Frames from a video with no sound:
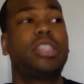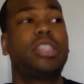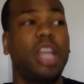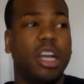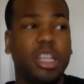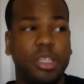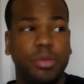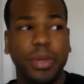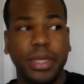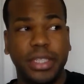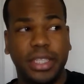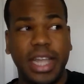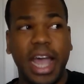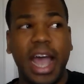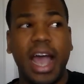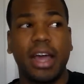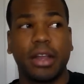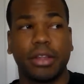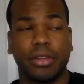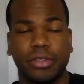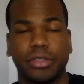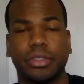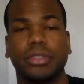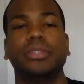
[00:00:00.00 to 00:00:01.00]
There's
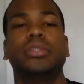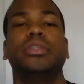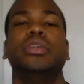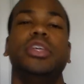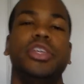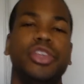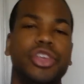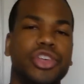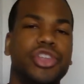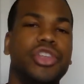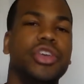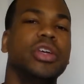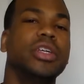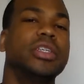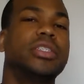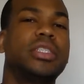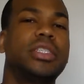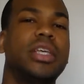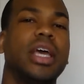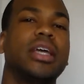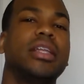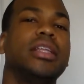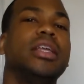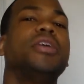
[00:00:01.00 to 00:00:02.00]
McDonald's. You do
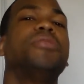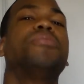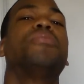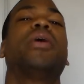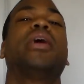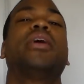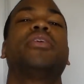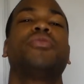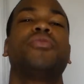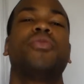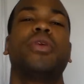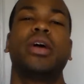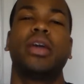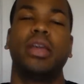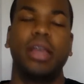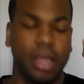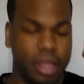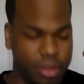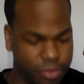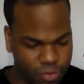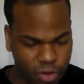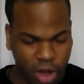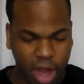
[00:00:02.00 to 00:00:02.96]
this technique, by the way,